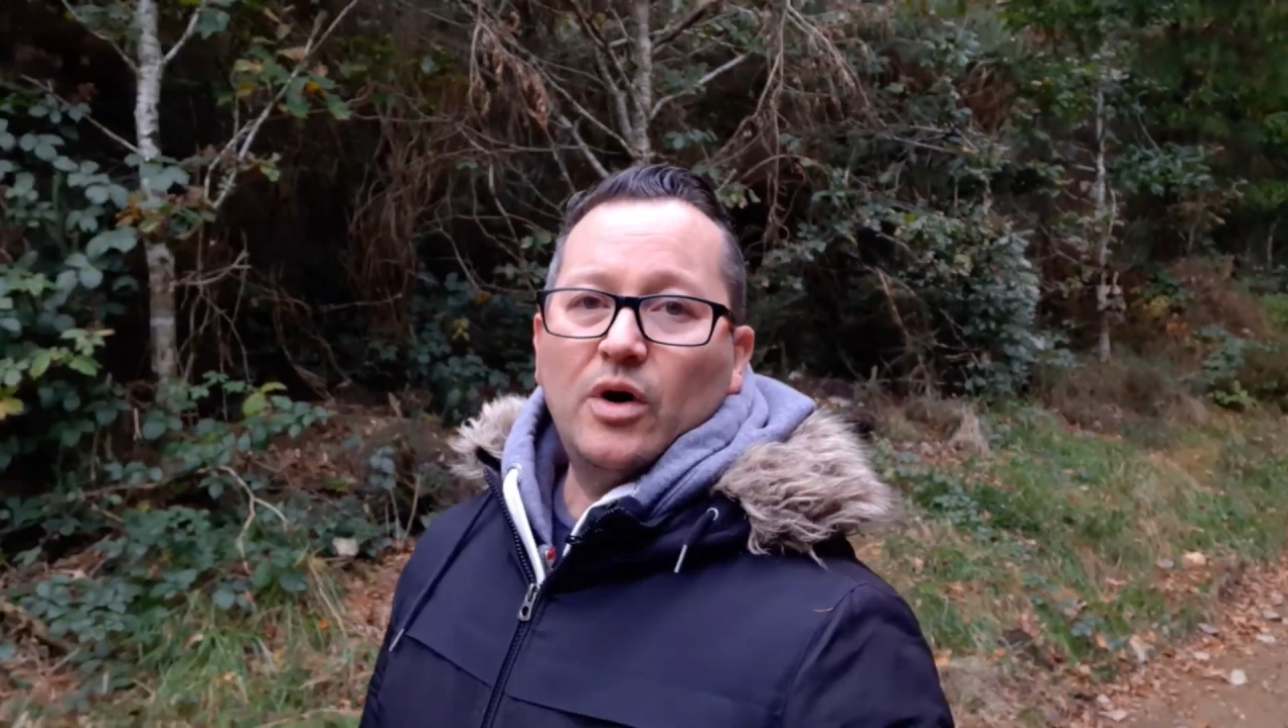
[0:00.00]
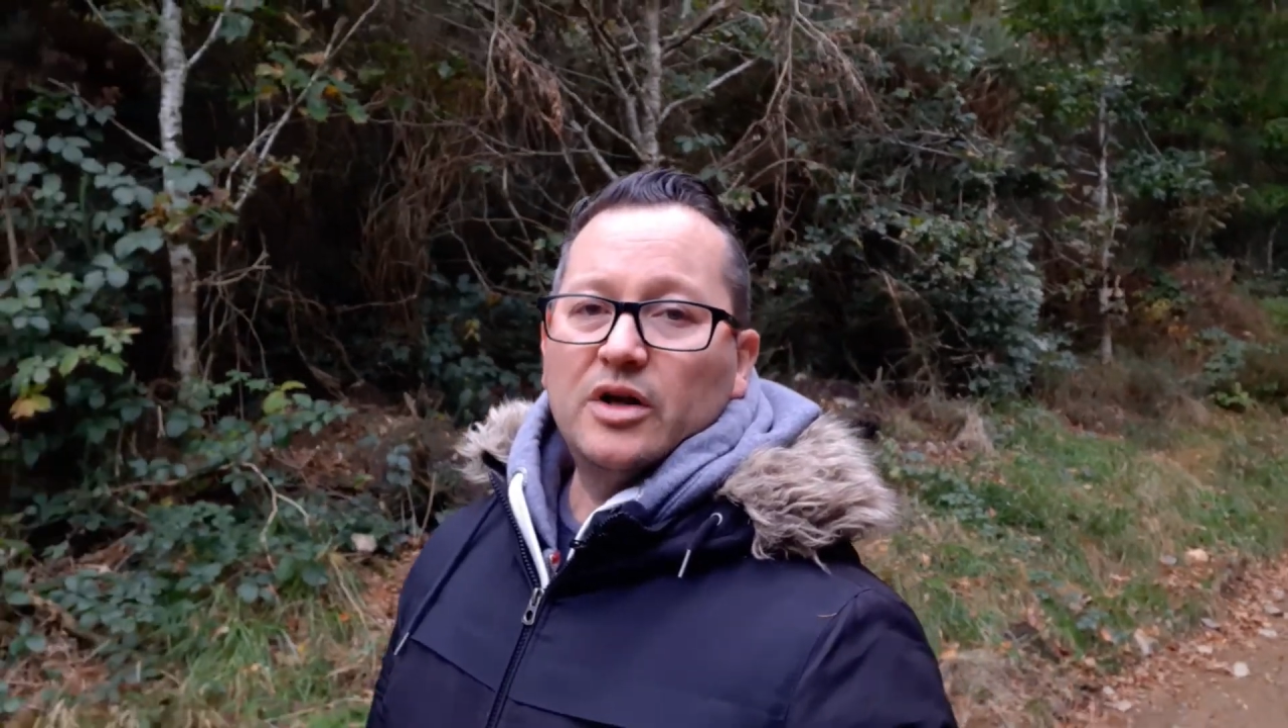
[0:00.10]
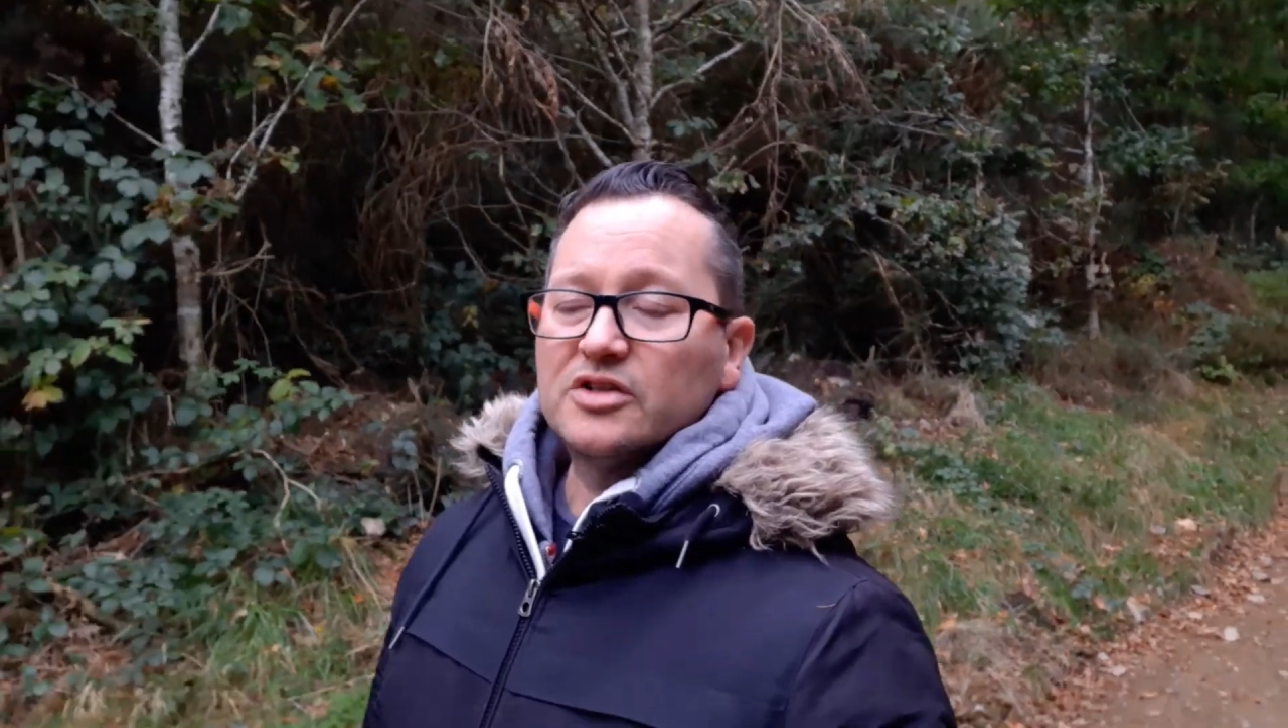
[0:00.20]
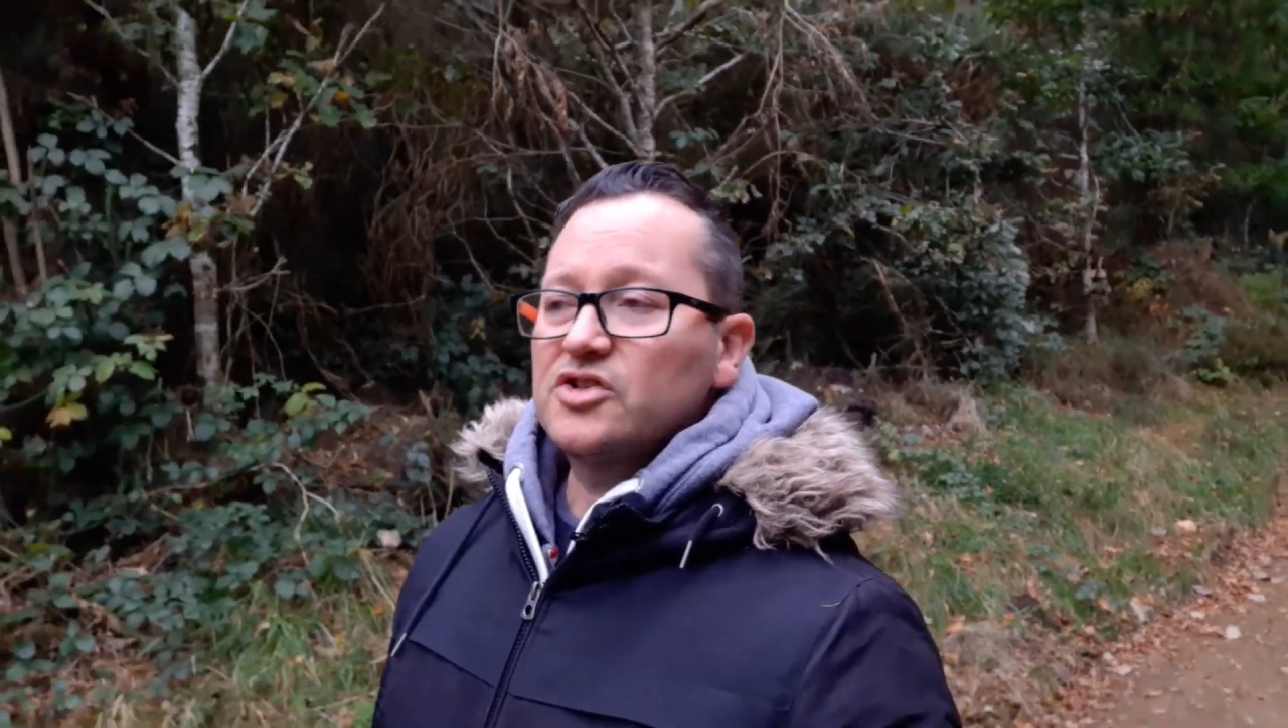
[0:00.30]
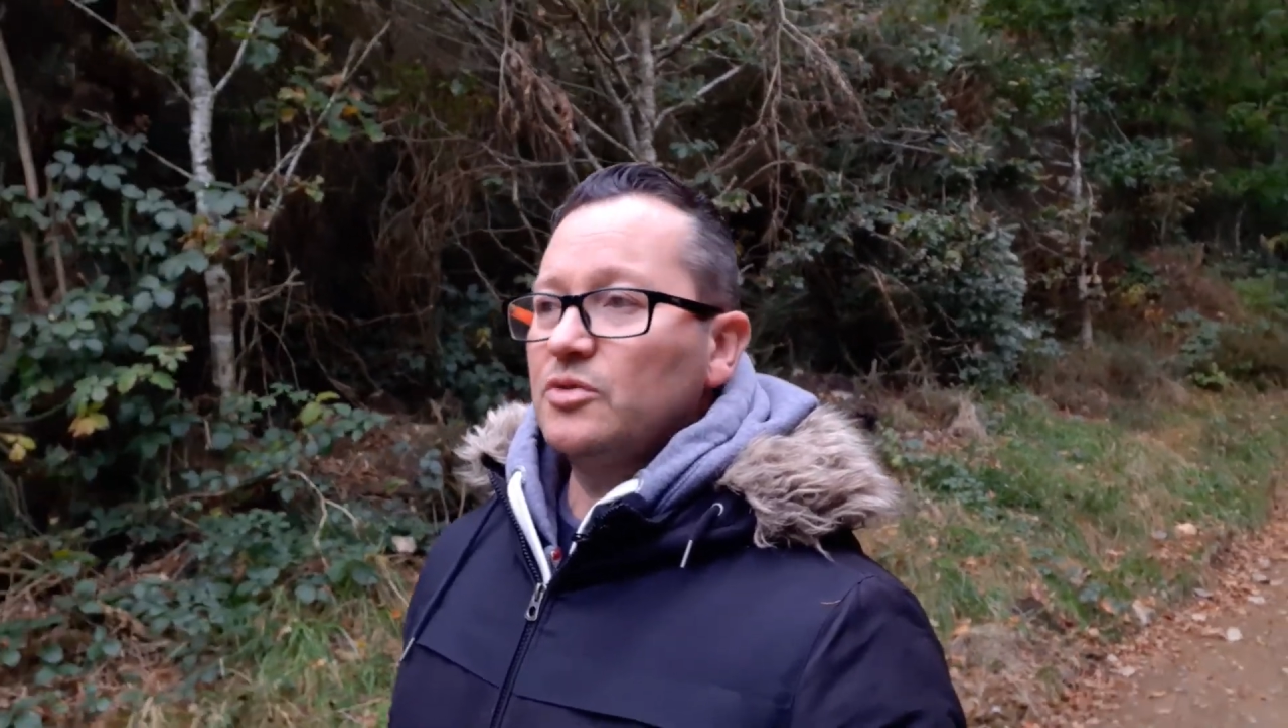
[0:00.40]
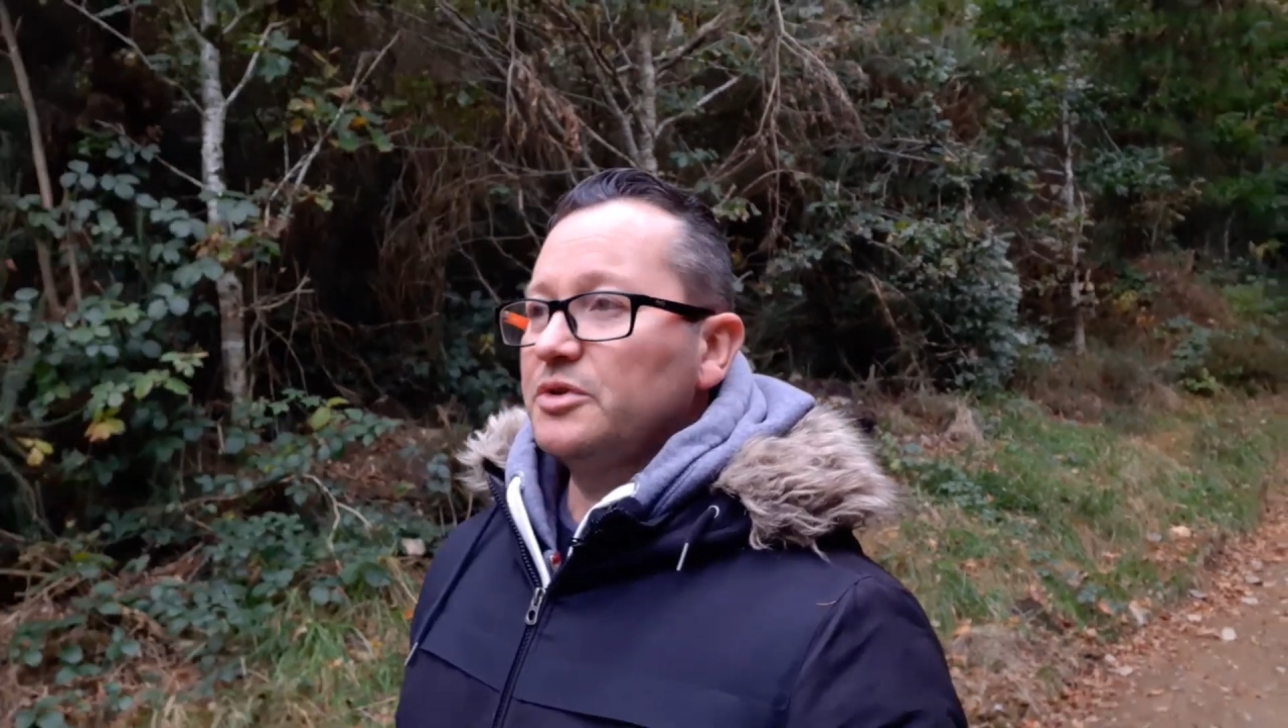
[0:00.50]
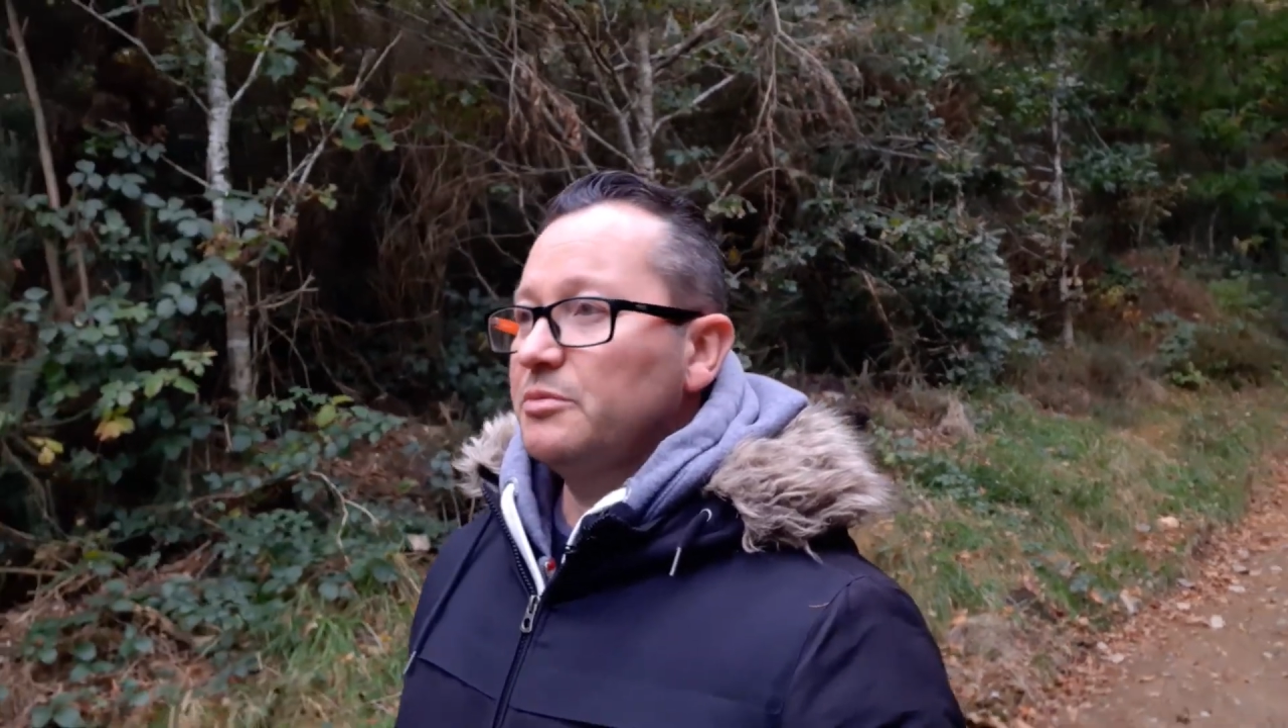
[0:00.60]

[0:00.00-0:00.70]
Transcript: on some of the